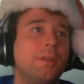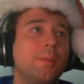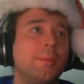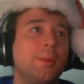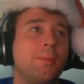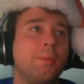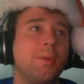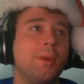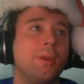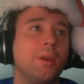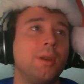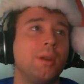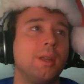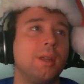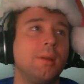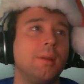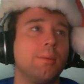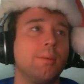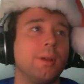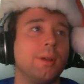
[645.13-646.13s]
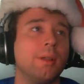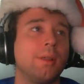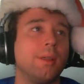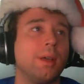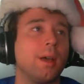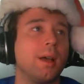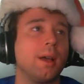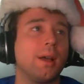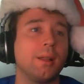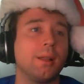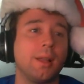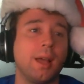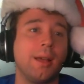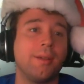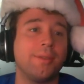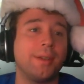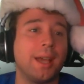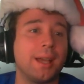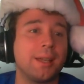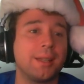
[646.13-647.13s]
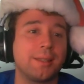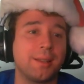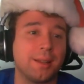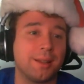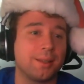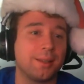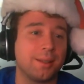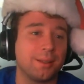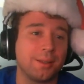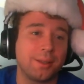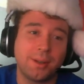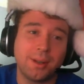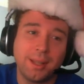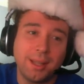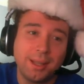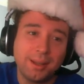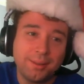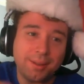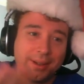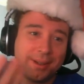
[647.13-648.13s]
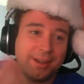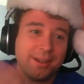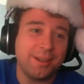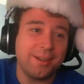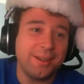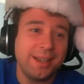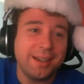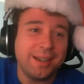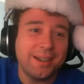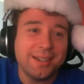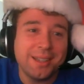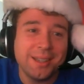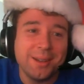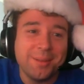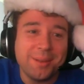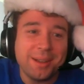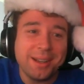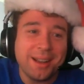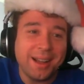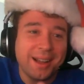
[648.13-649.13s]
YouTube community with uh, live guests also, sort of like what you're doing here too, but